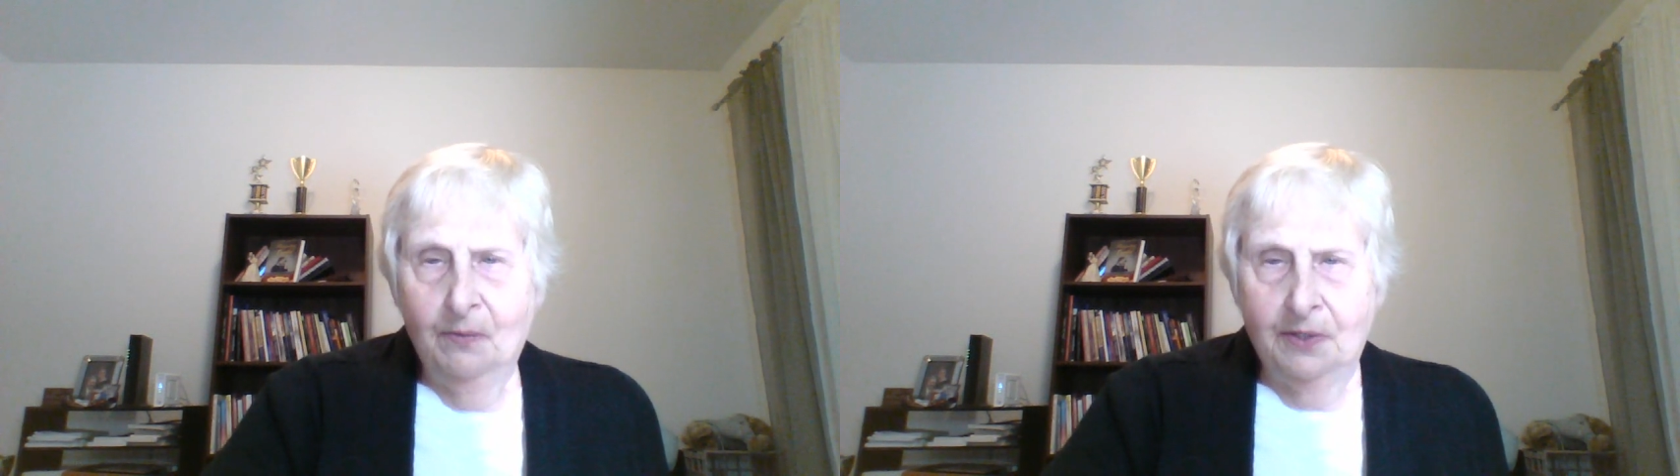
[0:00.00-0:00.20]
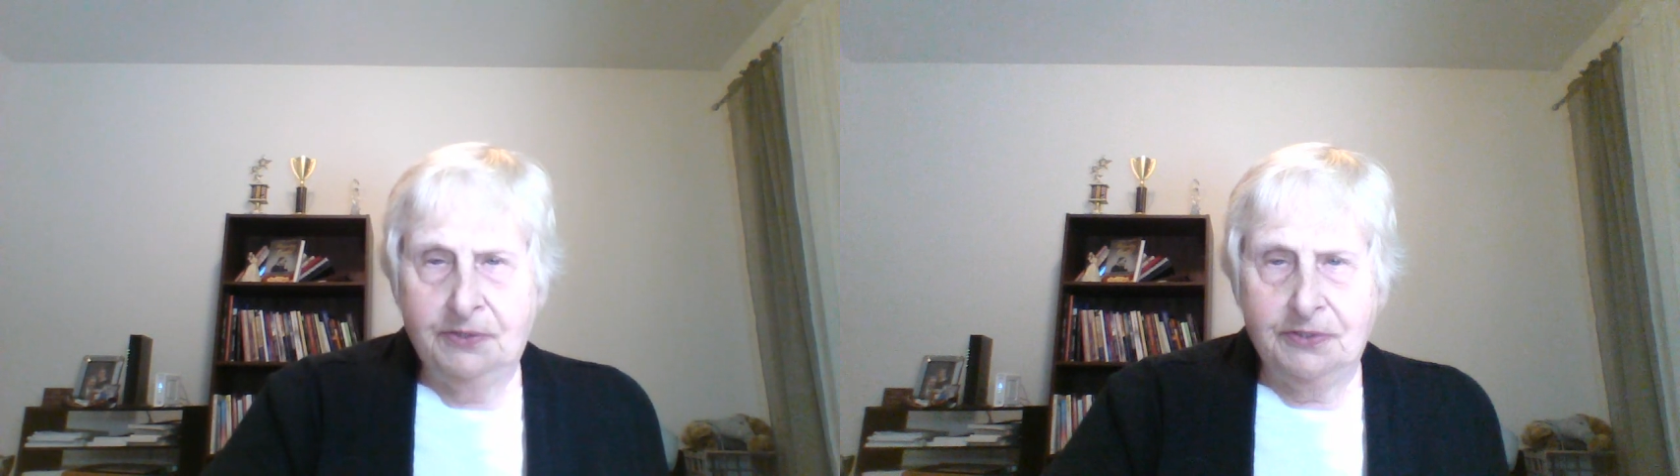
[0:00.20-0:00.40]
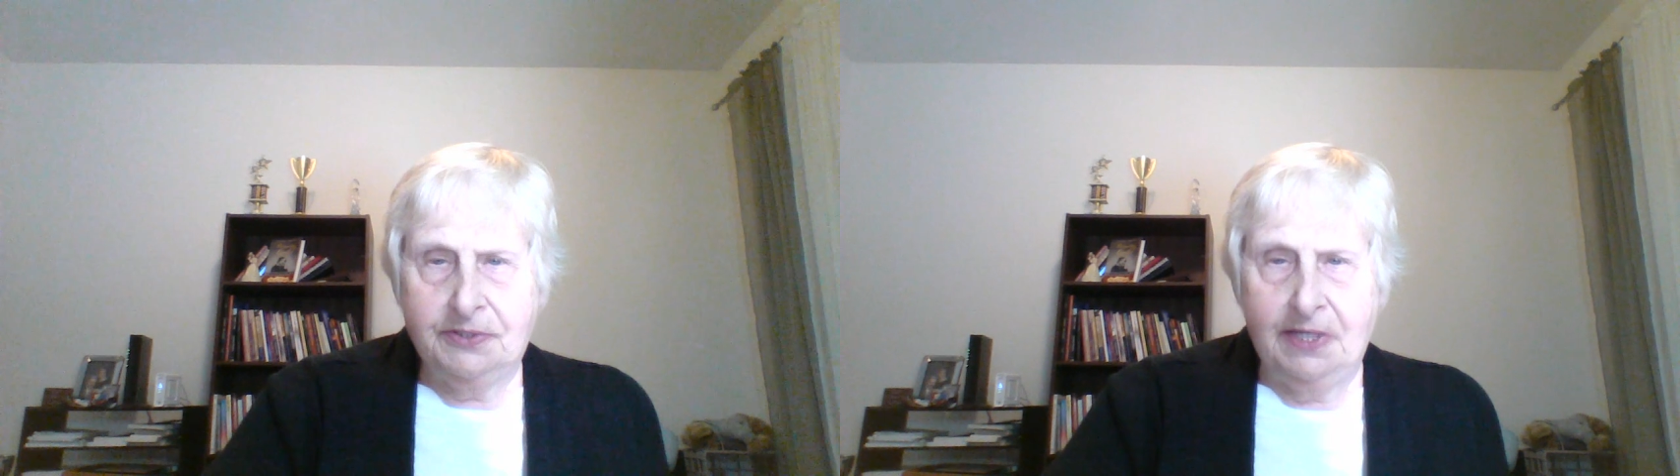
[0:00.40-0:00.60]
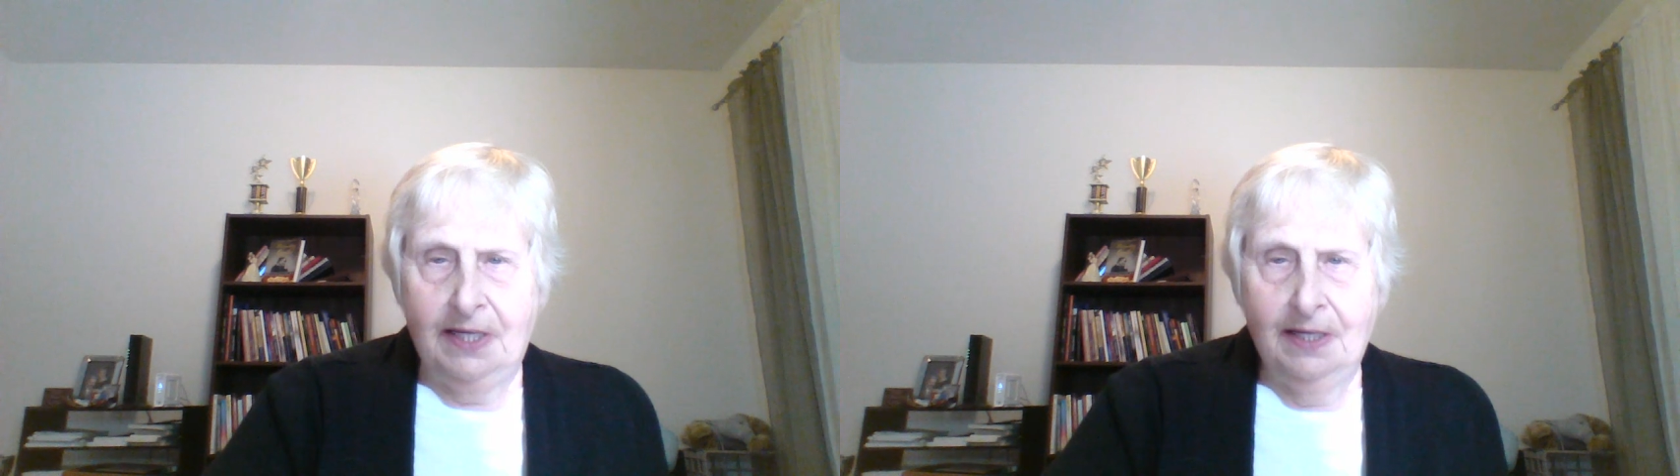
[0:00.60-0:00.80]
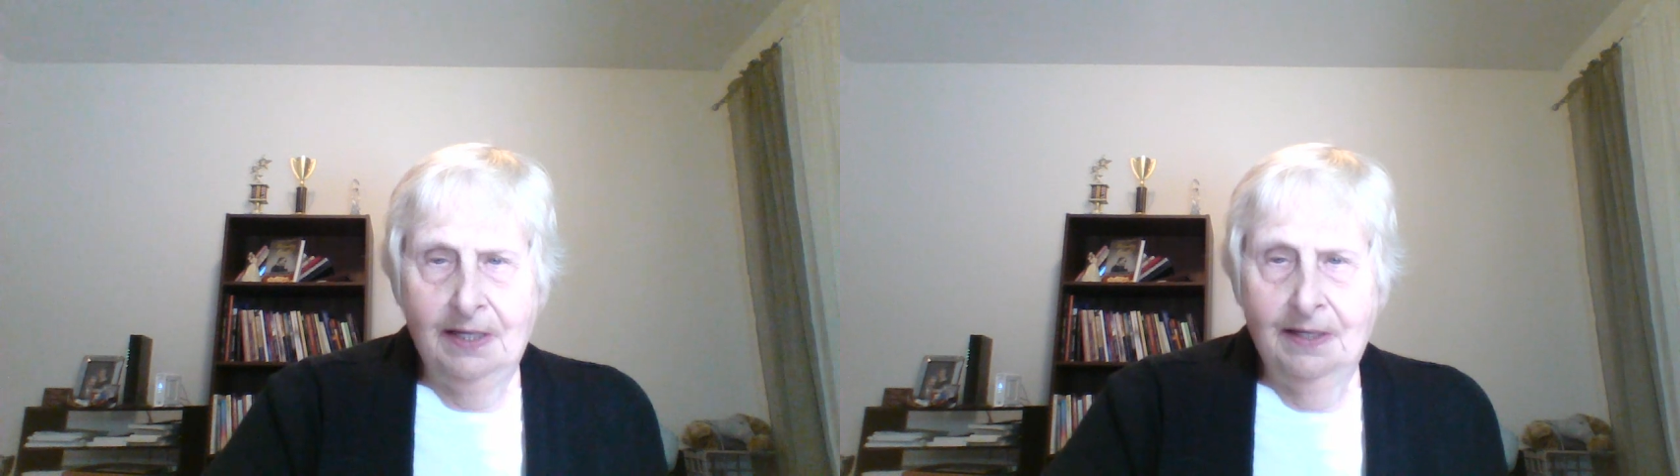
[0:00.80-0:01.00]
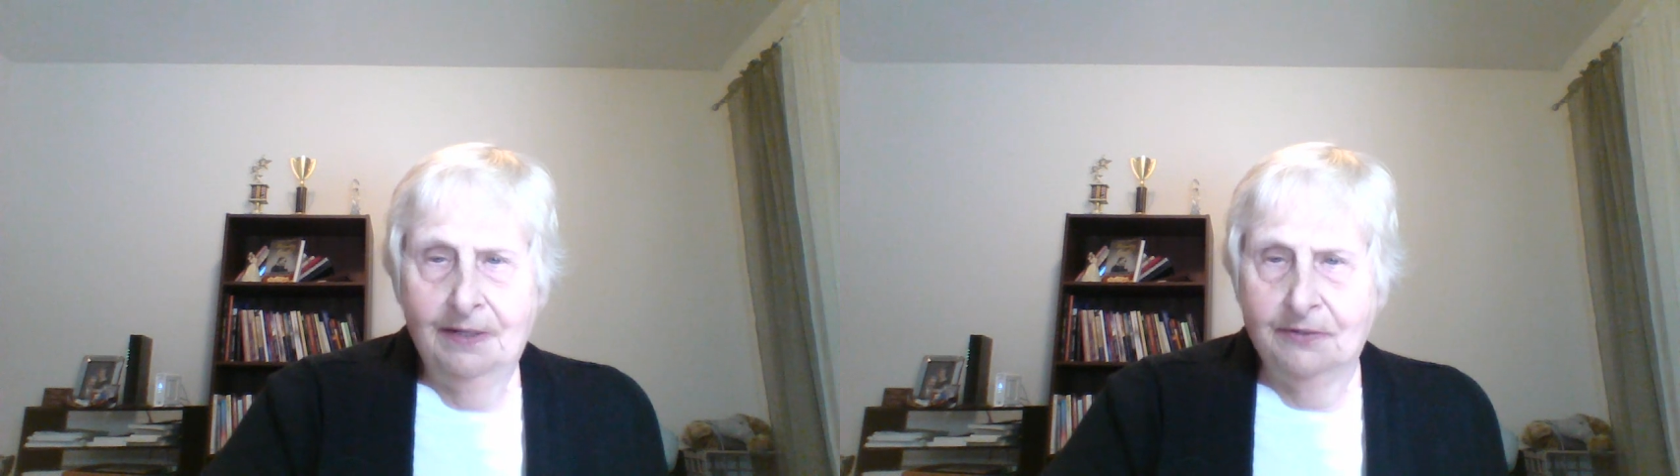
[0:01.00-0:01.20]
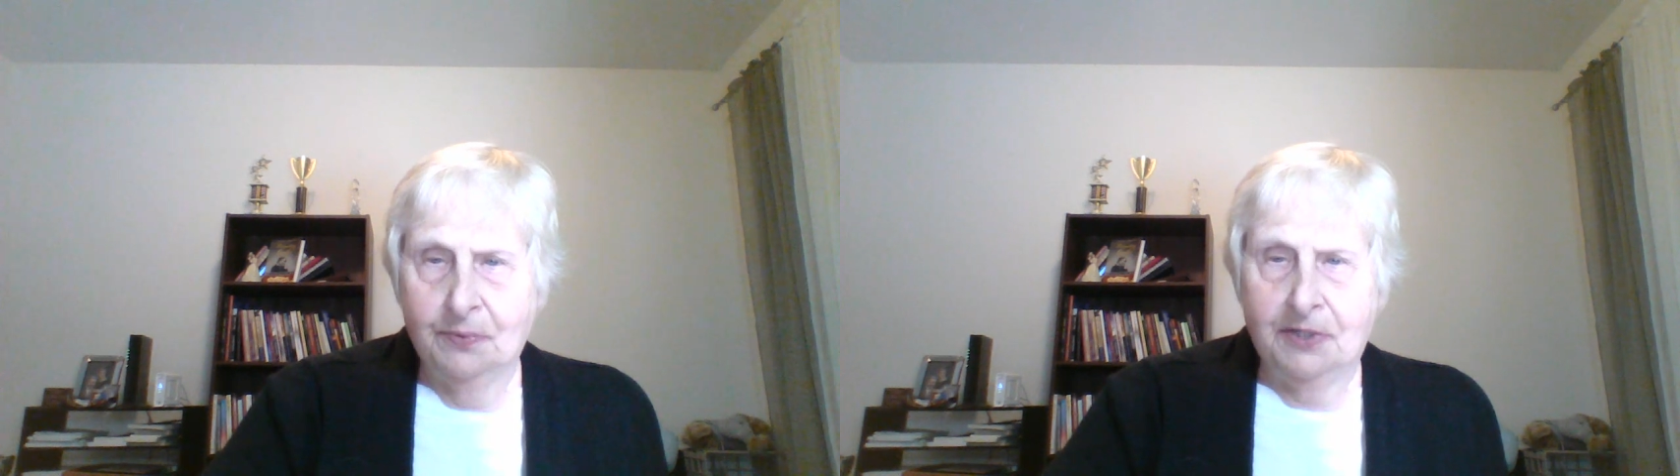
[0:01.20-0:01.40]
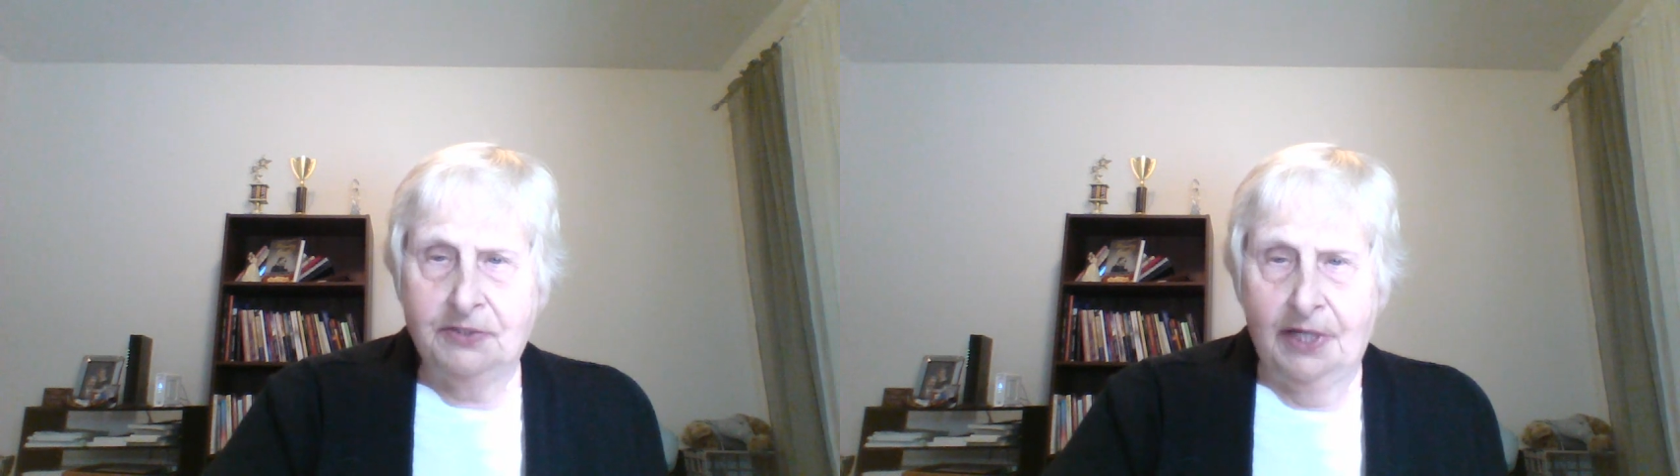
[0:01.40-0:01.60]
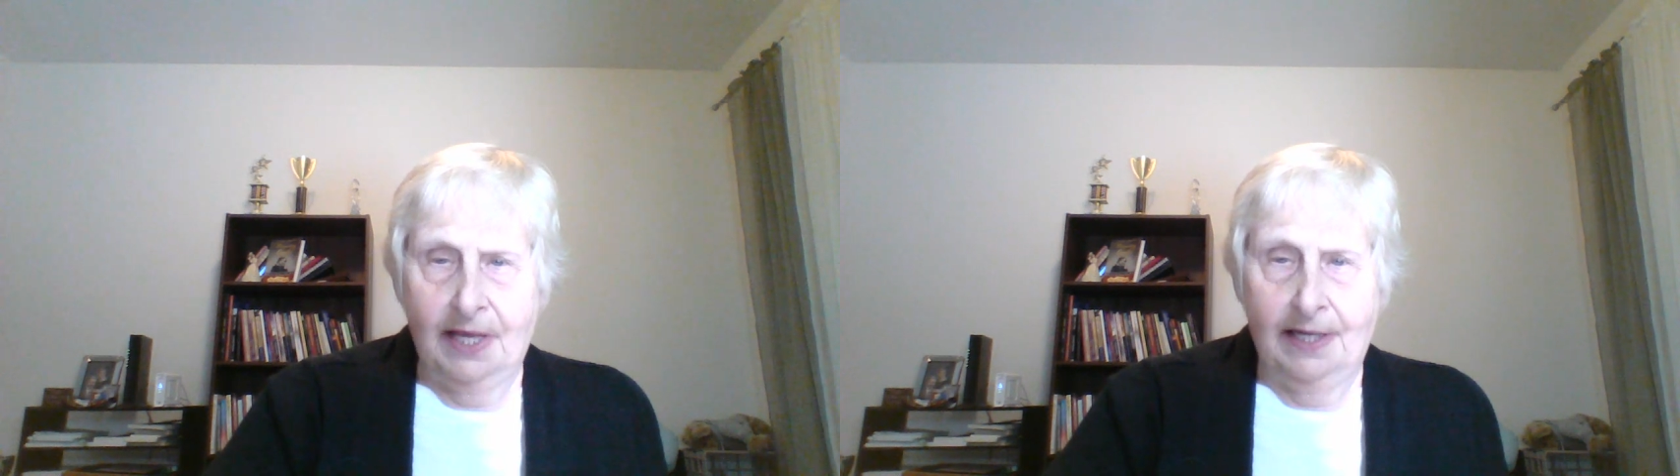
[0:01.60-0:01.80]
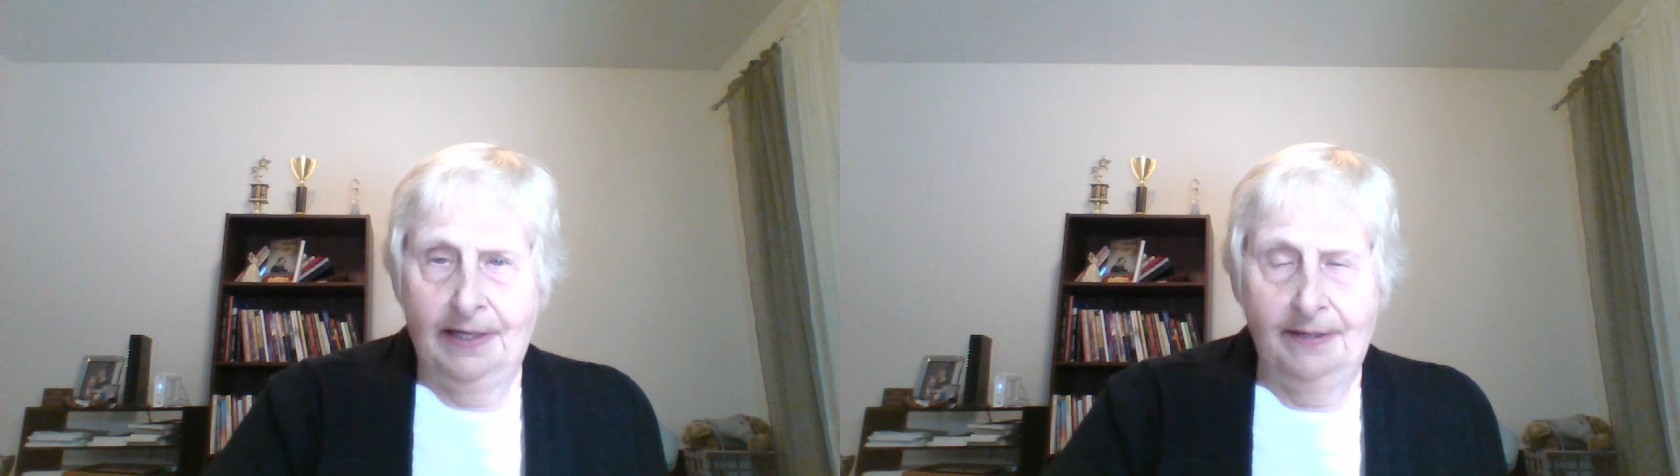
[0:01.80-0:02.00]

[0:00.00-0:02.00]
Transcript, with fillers: What you see is what you get,